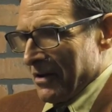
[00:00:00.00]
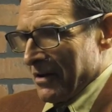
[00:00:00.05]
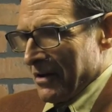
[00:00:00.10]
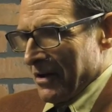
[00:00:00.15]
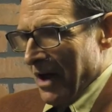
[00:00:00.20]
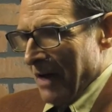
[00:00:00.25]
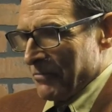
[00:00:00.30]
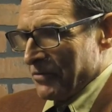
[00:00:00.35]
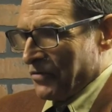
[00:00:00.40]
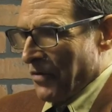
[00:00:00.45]

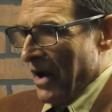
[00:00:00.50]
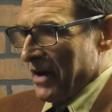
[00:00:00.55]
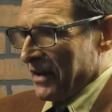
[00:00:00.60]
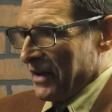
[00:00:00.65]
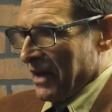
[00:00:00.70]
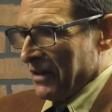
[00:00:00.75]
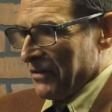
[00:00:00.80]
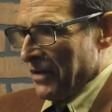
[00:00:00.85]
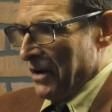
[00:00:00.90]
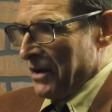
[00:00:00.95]
I've been trying to
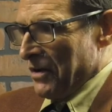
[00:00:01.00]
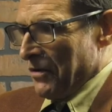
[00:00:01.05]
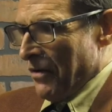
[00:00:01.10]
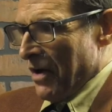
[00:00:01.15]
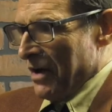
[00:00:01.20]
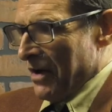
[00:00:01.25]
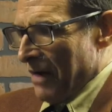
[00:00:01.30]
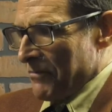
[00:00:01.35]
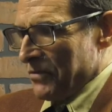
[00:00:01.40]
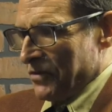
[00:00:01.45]
get Lenny
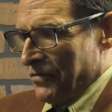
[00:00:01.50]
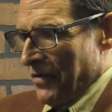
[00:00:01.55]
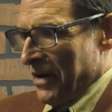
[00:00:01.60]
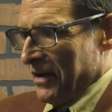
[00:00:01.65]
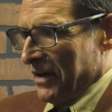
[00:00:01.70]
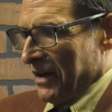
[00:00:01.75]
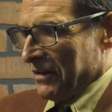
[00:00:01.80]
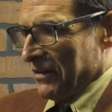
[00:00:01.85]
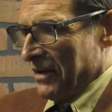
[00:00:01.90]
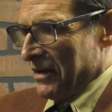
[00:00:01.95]
on. I've been trying
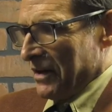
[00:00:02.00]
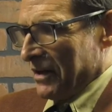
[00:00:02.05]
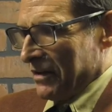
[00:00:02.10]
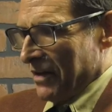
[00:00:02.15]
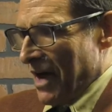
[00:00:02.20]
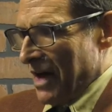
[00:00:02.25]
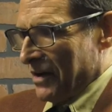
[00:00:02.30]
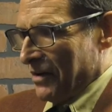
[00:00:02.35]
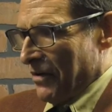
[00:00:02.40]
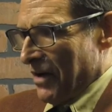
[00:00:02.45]
to get Lenny
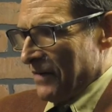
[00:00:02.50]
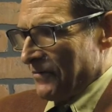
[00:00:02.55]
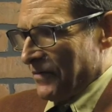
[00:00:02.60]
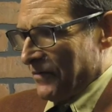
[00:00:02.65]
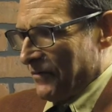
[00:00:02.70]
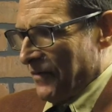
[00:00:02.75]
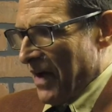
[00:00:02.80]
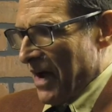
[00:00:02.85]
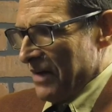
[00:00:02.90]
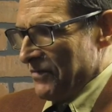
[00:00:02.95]
Clark on
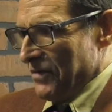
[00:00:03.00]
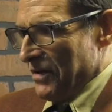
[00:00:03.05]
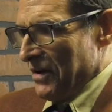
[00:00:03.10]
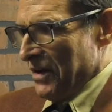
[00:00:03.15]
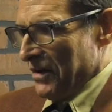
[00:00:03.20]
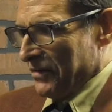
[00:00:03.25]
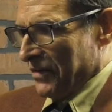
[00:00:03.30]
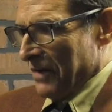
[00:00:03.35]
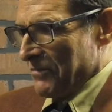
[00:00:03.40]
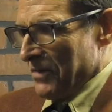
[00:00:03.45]
for 5
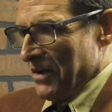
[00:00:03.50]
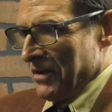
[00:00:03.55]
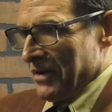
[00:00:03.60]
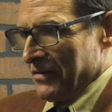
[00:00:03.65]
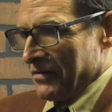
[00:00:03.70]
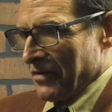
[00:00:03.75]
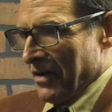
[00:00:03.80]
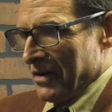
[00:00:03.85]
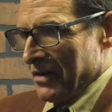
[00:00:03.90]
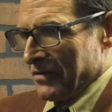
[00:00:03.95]
years. I mean,
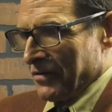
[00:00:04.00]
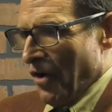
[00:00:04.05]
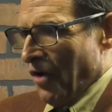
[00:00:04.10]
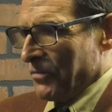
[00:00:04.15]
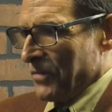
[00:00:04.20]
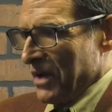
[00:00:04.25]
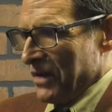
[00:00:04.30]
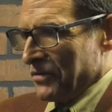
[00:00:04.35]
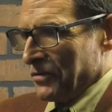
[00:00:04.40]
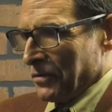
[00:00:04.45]
he
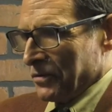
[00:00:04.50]
told me he'd do